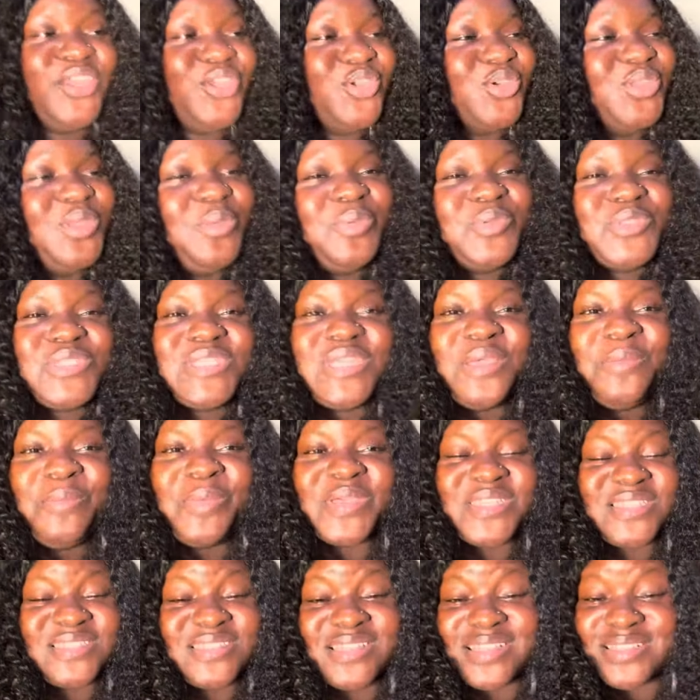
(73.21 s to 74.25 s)
You're the same
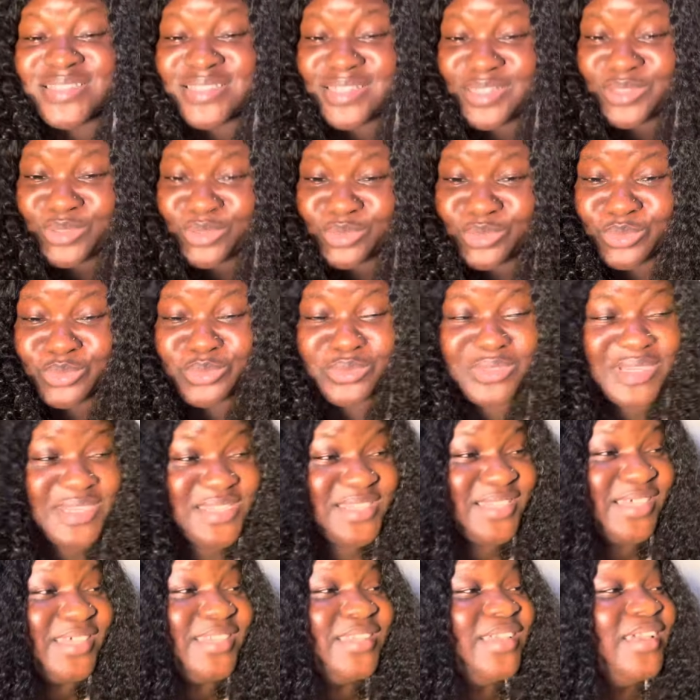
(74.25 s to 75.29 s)
person that set the rule that
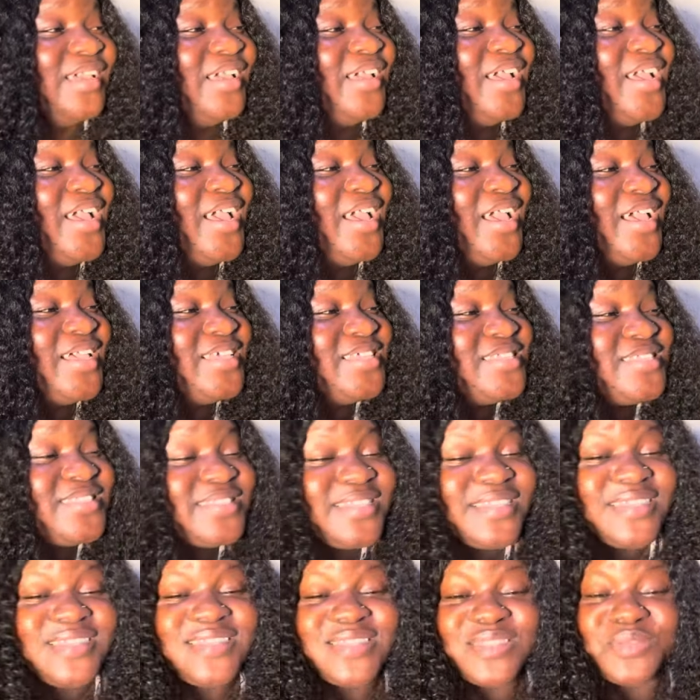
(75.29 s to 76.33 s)
said
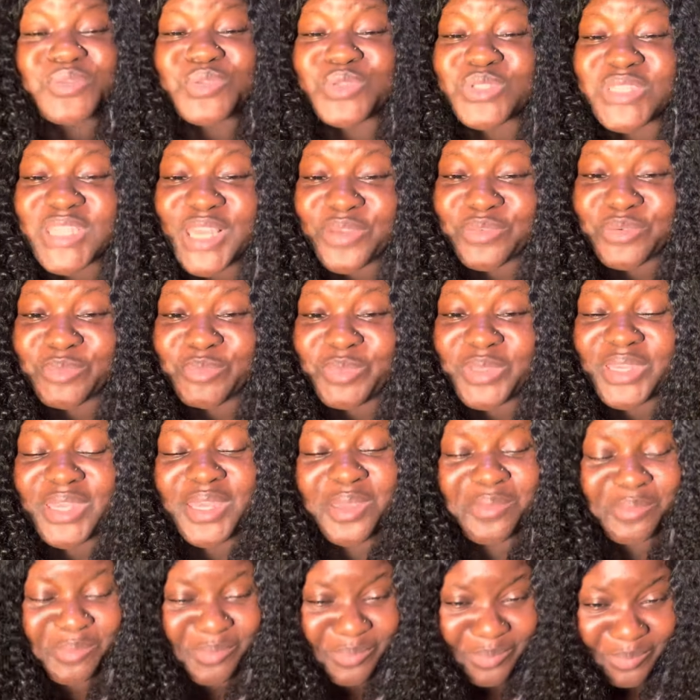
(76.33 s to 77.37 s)
6 to 7
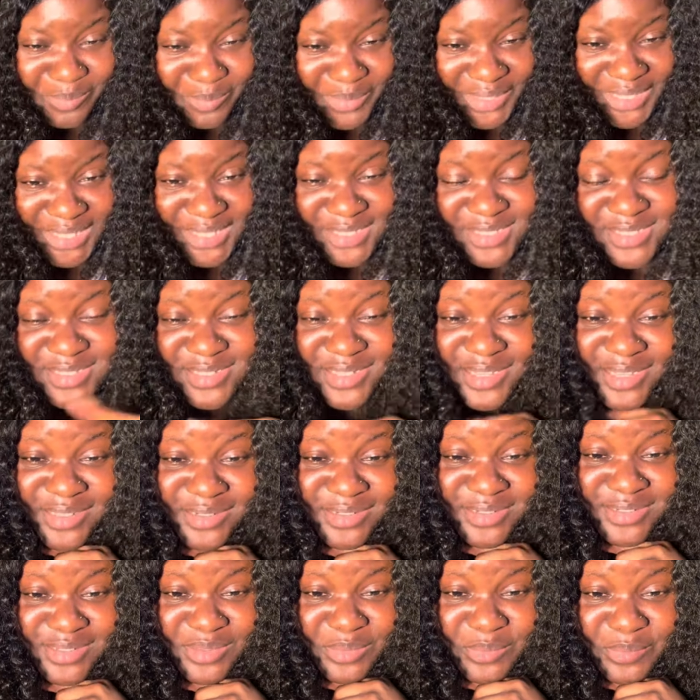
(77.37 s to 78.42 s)
p.m. be
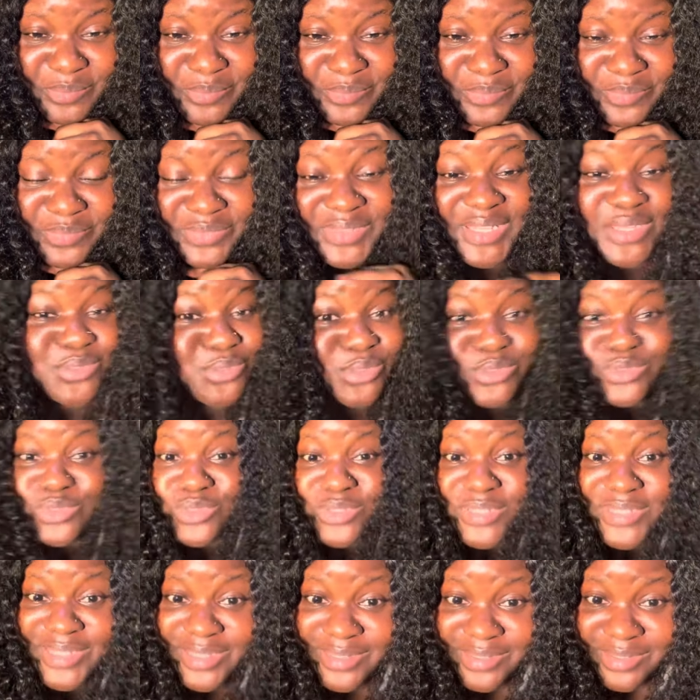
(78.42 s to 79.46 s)
inside. That's what you
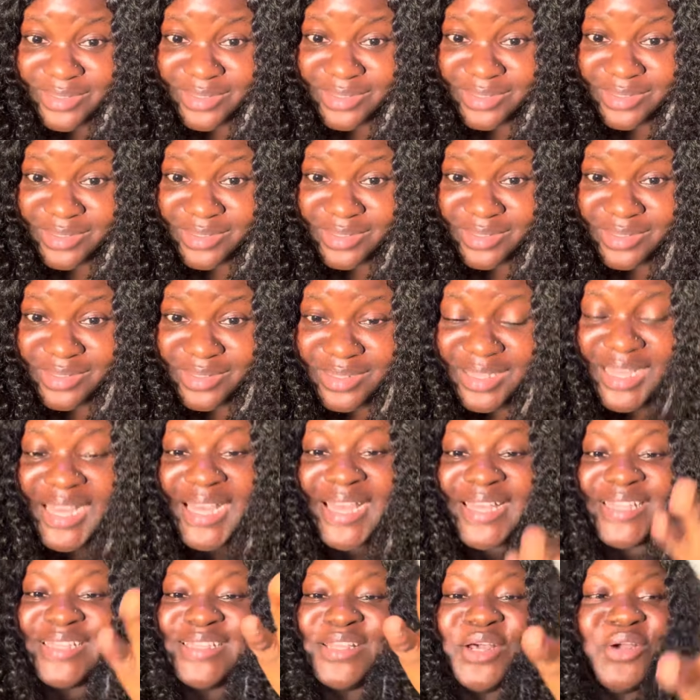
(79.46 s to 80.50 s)
said.
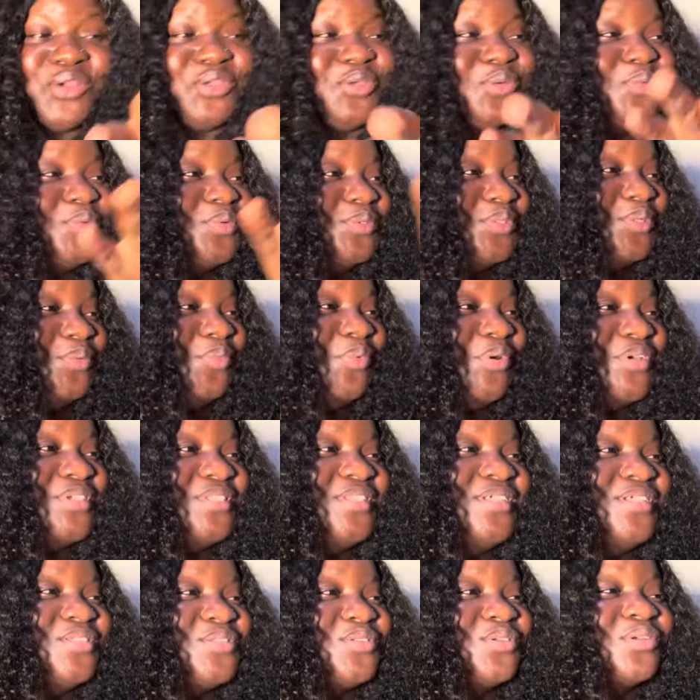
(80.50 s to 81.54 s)
Now you want the
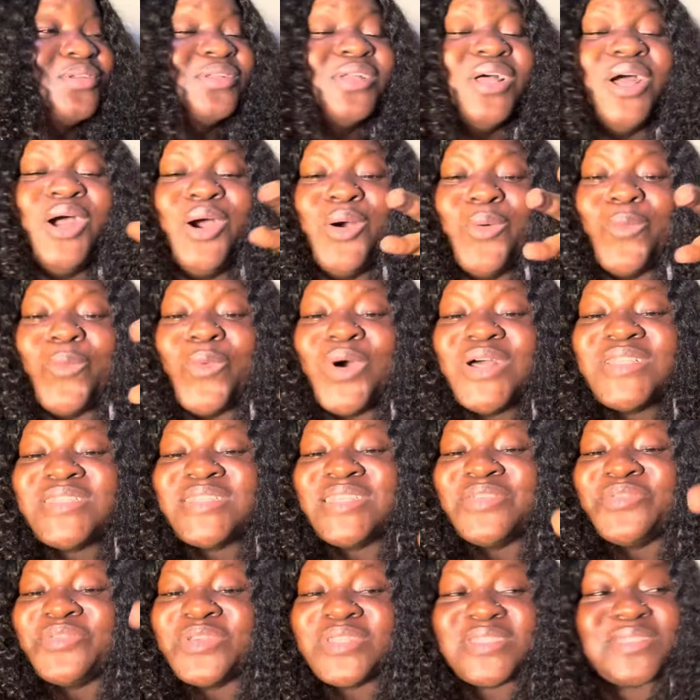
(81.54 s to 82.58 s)
president to. What
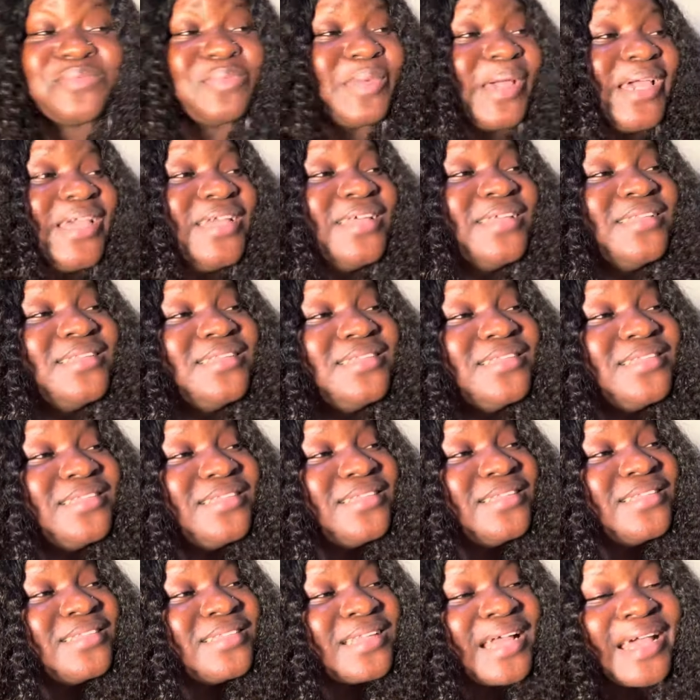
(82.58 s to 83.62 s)
if it's by
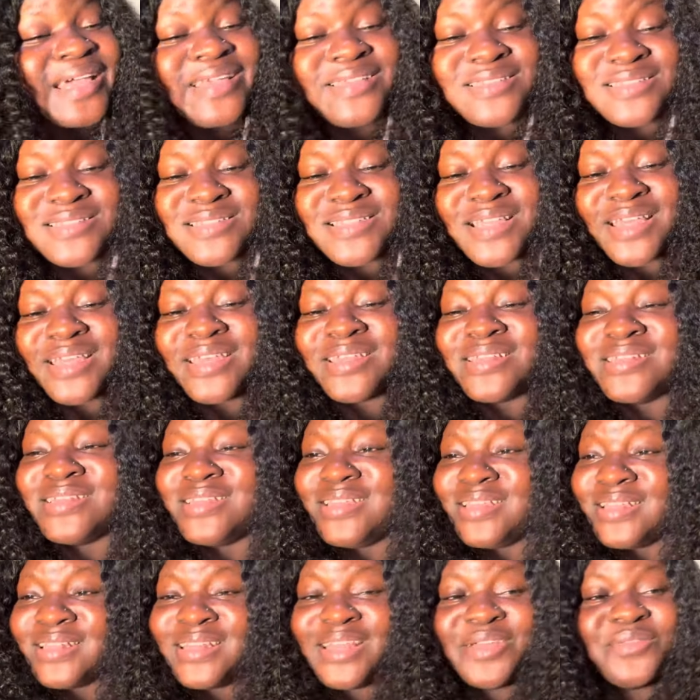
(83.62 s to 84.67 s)
9, 10,
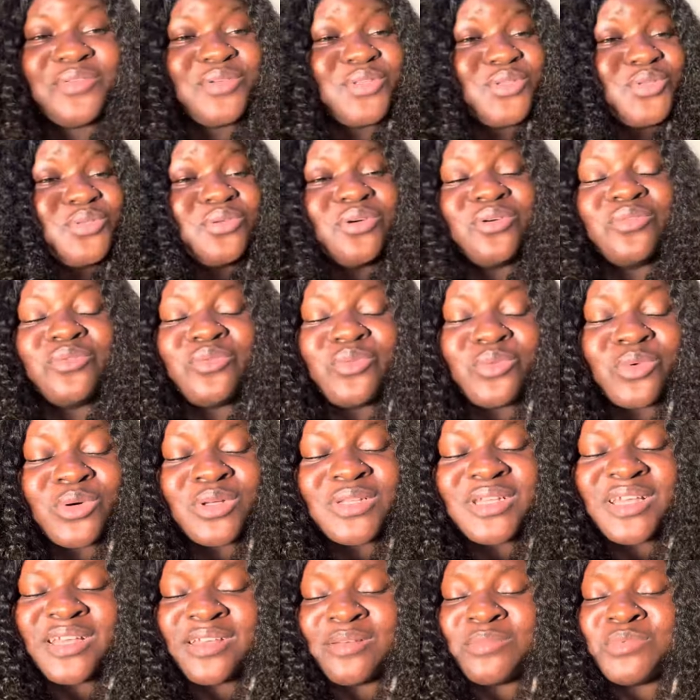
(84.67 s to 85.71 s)
11, 12,
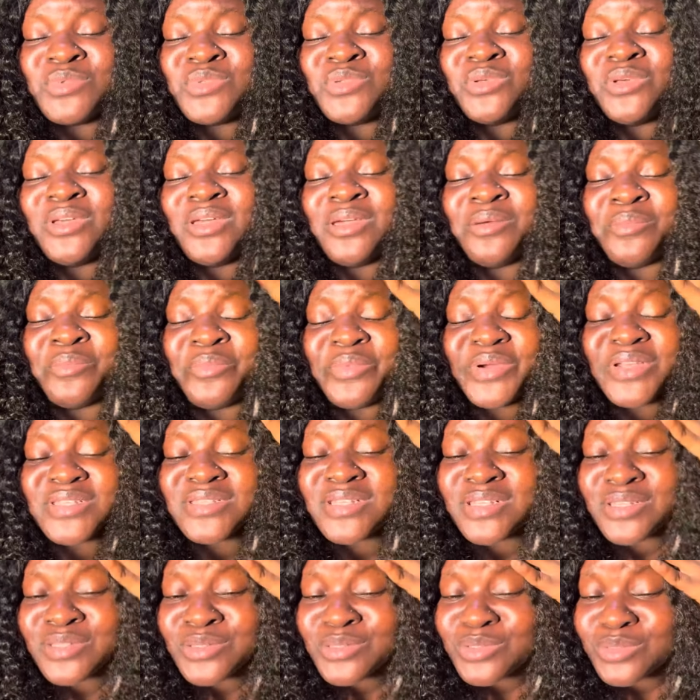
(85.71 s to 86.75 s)
1 a.m., 2 a.m.,
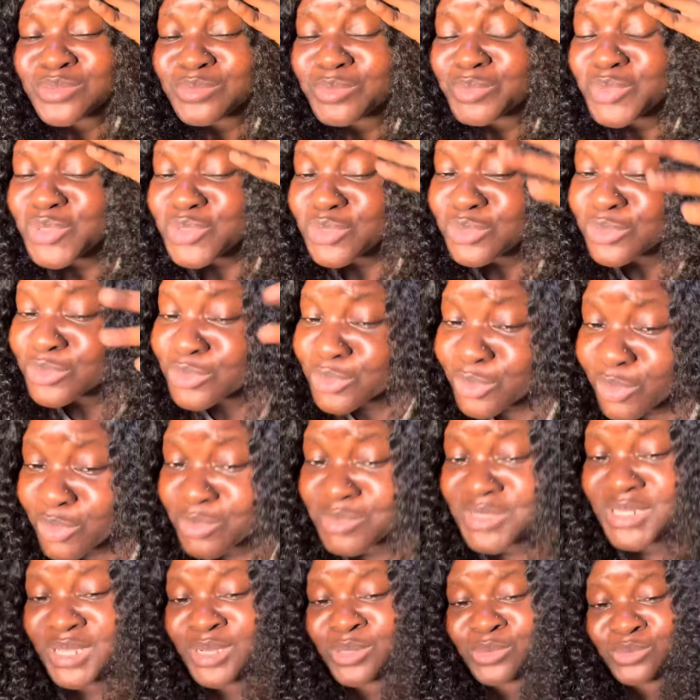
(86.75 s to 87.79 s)
president's son
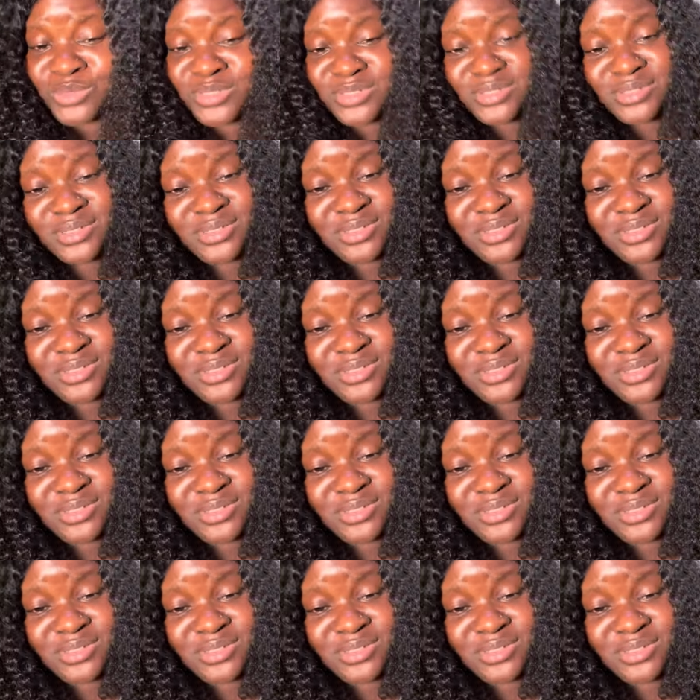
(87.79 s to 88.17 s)
comes out?